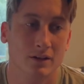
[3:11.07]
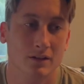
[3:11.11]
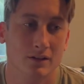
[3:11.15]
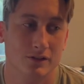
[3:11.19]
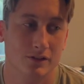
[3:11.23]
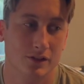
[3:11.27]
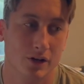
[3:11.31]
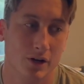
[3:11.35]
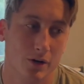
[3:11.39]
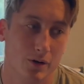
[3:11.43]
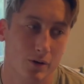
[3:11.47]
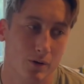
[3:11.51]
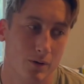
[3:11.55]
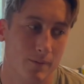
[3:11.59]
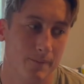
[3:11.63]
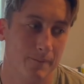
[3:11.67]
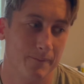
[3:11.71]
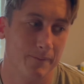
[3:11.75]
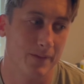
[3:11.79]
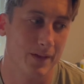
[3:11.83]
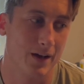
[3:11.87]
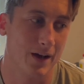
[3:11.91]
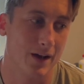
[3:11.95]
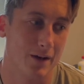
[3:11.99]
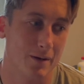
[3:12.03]
So
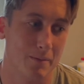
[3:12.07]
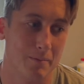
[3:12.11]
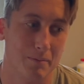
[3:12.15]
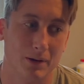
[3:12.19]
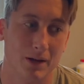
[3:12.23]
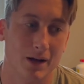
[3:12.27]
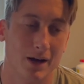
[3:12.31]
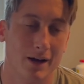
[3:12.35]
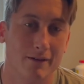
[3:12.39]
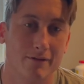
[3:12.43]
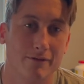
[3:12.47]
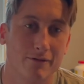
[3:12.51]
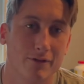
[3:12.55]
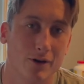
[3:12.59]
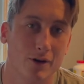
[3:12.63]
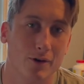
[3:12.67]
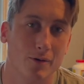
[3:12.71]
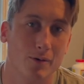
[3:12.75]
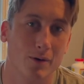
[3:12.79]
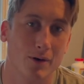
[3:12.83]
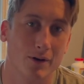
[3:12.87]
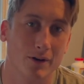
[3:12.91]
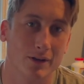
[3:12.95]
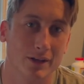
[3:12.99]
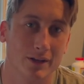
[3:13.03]
I applied for a
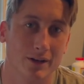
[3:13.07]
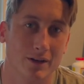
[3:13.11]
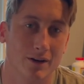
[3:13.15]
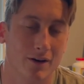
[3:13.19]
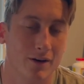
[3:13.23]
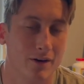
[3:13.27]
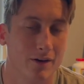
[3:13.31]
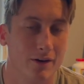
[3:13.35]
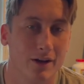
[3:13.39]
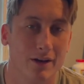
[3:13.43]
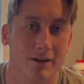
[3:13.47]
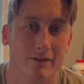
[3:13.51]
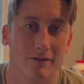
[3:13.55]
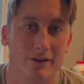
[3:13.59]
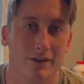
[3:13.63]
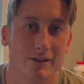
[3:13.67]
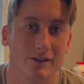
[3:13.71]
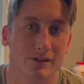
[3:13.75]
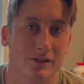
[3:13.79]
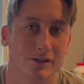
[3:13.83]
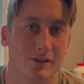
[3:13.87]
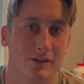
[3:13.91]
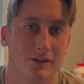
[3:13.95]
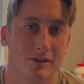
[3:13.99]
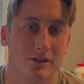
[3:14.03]
working holiday
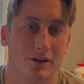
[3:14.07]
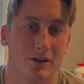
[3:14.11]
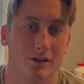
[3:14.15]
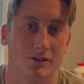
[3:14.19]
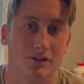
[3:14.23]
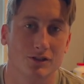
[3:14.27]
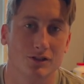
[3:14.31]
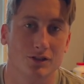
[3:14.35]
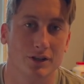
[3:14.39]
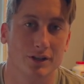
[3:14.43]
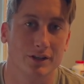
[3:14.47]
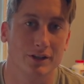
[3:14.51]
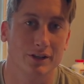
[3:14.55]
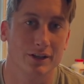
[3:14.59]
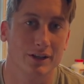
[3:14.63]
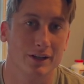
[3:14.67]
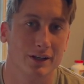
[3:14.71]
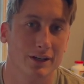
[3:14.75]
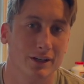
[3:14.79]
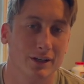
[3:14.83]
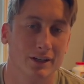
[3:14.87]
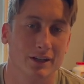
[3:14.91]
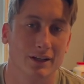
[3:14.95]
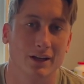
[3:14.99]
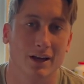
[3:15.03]
visa in
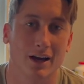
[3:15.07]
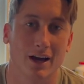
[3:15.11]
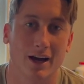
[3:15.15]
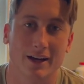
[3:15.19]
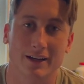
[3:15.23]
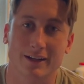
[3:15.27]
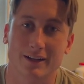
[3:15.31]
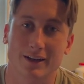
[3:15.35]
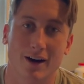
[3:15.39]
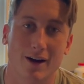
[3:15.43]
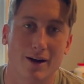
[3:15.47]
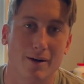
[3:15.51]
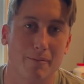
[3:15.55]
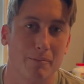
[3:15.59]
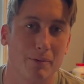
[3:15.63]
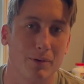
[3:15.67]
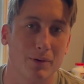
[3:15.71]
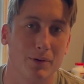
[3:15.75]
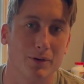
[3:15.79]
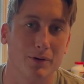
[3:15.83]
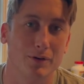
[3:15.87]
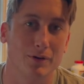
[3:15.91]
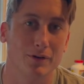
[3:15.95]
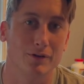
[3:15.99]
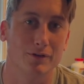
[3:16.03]
Australia. I got
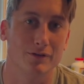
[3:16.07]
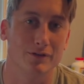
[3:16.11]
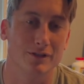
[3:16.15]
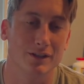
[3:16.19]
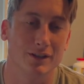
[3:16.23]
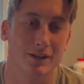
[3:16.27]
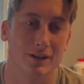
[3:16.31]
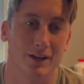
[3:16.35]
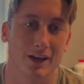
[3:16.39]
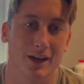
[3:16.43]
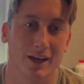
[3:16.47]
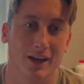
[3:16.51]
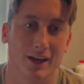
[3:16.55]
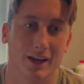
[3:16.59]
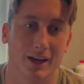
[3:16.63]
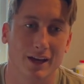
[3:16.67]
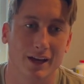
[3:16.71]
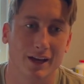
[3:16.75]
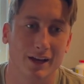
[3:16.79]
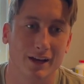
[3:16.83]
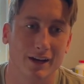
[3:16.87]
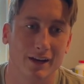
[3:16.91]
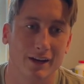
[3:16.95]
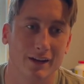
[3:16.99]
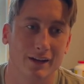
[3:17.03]
approved,
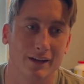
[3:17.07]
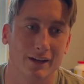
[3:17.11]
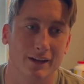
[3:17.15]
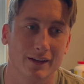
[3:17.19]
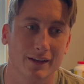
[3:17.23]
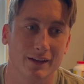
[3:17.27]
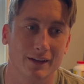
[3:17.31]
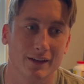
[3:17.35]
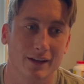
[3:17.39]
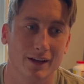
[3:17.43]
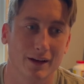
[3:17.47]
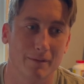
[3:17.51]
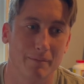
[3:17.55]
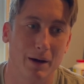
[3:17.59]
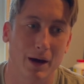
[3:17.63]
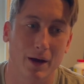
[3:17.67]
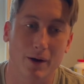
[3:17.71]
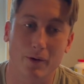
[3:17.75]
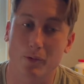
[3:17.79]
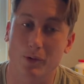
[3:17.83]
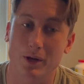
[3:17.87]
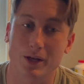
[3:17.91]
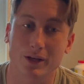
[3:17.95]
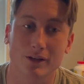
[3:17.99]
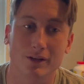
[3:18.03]
and about
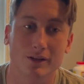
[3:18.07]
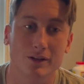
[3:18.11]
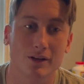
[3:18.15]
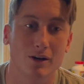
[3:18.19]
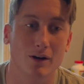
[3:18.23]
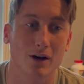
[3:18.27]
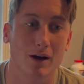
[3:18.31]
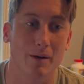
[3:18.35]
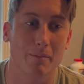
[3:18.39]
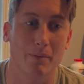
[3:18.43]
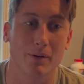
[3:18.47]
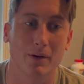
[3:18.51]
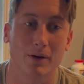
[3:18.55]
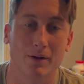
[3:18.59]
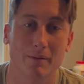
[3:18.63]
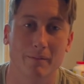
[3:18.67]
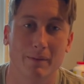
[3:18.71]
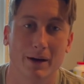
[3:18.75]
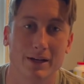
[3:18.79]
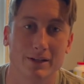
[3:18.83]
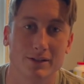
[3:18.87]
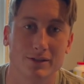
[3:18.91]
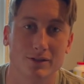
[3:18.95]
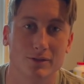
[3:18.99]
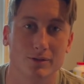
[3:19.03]
a week ago I put in
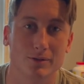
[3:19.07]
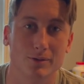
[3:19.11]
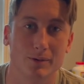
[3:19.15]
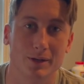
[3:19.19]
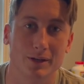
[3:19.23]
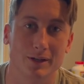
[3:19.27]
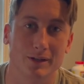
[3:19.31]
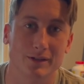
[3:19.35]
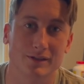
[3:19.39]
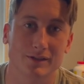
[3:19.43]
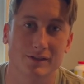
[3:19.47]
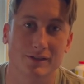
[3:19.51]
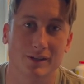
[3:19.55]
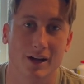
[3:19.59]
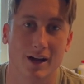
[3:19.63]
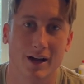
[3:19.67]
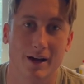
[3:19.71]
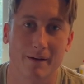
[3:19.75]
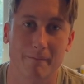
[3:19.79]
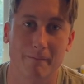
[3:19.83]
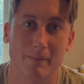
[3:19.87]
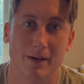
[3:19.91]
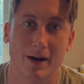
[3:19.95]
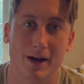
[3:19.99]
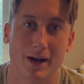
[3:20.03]
my 2 weeks
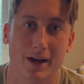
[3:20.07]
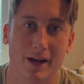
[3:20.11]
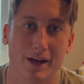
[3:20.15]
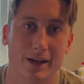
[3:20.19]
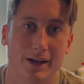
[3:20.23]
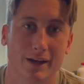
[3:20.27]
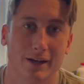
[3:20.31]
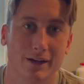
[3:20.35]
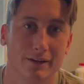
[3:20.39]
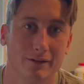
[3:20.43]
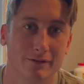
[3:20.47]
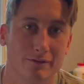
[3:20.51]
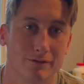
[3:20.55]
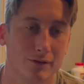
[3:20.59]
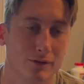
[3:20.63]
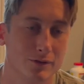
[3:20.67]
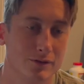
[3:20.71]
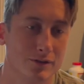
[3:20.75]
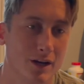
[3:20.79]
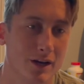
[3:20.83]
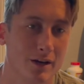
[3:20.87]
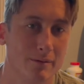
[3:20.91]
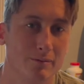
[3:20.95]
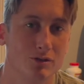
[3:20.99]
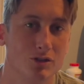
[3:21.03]
at my
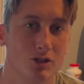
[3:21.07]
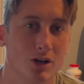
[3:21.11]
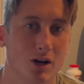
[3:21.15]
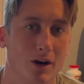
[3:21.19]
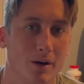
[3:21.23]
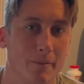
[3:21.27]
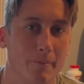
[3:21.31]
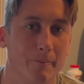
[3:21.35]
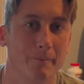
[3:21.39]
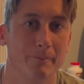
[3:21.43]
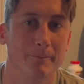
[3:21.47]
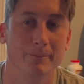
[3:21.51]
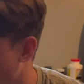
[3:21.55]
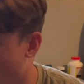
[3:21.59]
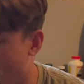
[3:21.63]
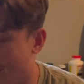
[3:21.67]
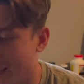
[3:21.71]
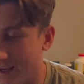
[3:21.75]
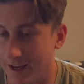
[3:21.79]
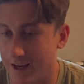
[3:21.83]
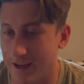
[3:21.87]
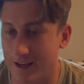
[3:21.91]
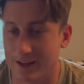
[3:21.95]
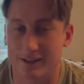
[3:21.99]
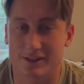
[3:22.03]
full-time job.
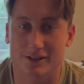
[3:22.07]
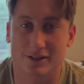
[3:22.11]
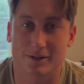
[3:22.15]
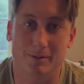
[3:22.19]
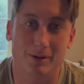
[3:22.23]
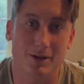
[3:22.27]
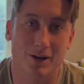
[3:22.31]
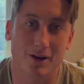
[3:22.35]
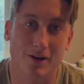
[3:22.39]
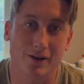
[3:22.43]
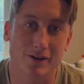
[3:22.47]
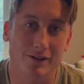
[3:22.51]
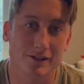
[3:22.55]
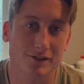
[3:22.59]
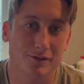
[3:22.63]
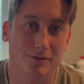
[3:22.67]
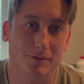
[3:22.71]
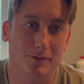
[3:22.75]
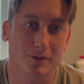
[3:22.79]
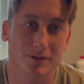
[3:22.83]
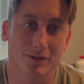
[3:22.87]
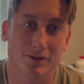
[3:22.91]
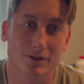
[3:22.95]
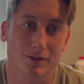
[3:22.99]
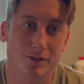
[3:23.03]
And to be honest
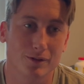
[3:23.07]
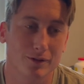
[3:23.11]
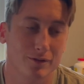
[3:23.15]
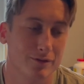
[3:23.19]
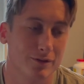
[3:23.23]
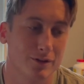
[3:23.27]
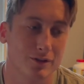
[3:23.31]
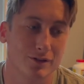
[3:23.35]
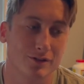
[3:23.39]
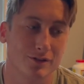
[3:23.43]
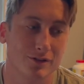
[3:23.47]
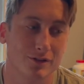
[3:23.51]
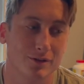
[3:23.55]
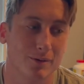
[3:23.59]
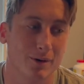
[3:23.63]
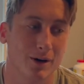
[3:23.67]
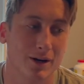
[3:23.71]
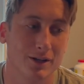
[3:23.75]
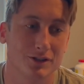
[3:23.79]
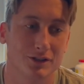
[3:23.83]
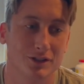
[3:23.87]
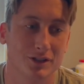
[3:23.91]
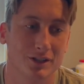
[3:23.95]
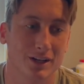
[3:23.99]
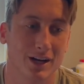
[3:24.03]
with you, if you're still
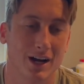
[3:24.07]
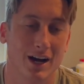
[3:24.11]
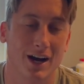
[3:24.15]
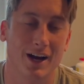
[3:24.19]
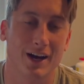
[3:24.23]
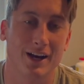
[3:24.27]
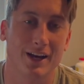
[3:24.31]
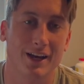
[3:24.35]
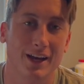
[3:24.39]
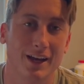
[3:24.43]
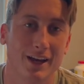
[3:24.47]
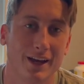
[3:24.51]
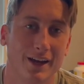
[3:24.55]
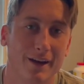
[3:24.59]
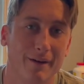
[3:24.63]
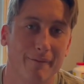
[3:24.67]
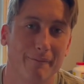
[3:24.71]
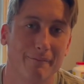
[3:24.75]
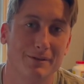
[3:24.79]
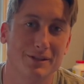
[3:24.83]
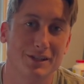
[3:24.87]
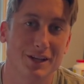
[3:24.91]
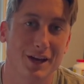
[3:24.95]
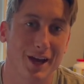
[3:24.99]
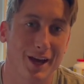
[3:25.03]
watching, I
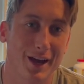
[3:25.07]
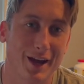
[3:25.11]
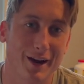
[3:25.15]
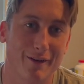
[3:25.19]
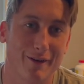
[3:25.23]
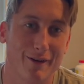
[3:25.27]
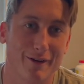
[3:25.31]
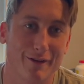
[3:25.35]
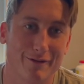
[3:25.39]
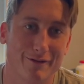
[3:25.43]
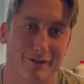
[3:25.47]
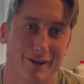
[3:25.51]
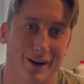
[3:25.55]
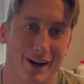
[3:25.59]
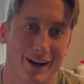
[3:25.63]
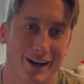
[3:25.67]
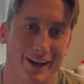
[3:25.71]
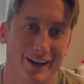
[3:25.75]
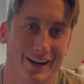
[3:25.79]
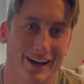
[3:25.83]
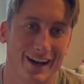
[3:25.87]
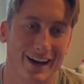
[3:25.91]
am terrified.